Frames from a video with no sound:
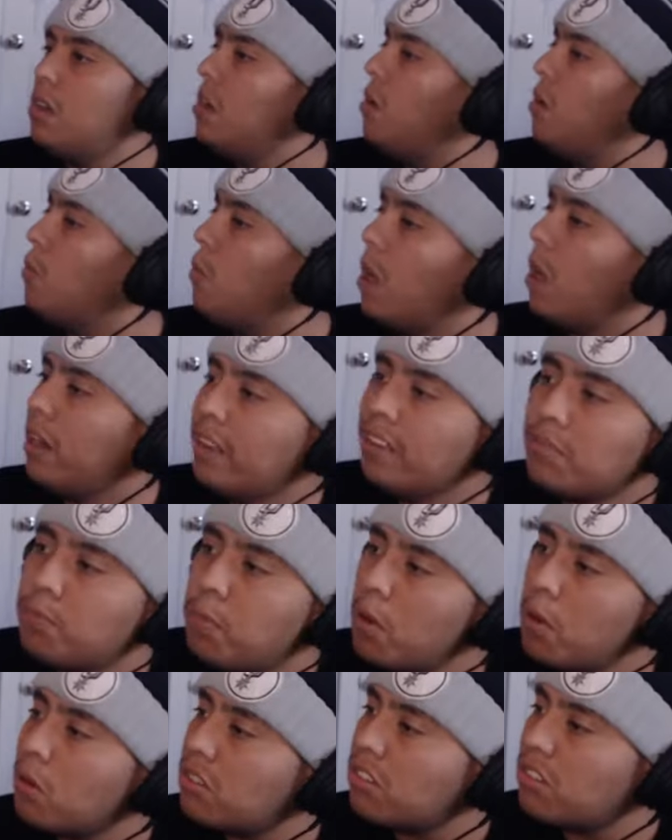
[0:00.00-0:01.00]
What is
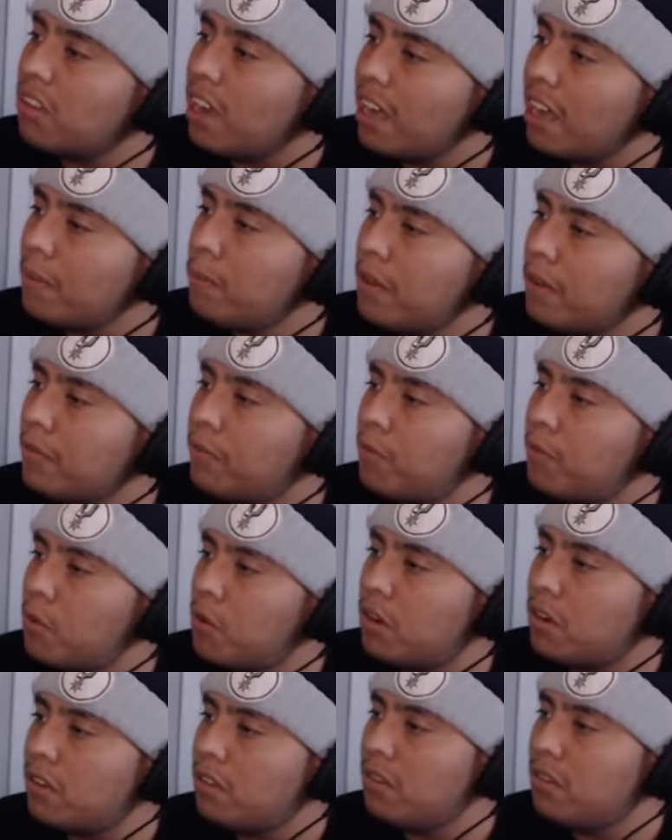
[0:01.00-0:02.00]
bro sniping
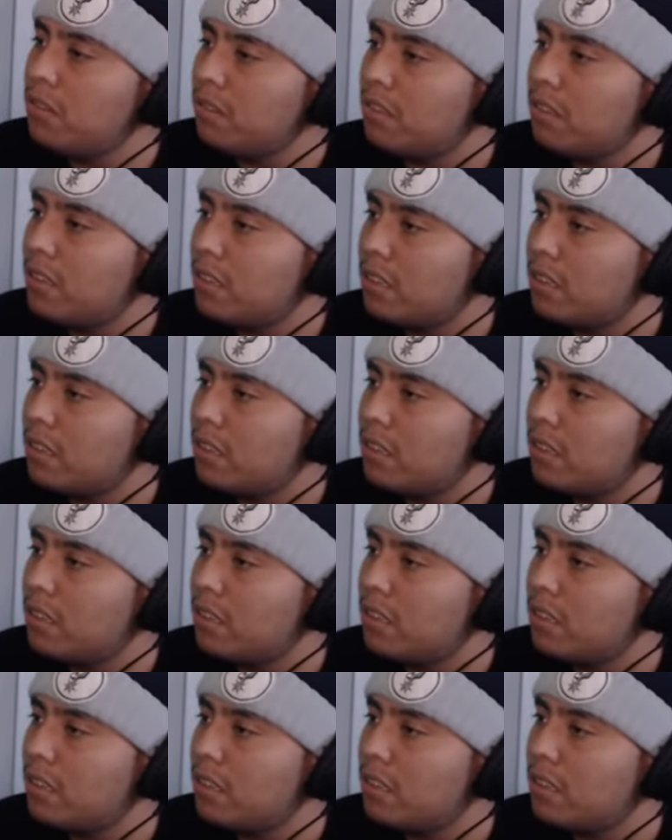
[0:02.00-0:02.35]
for, dude?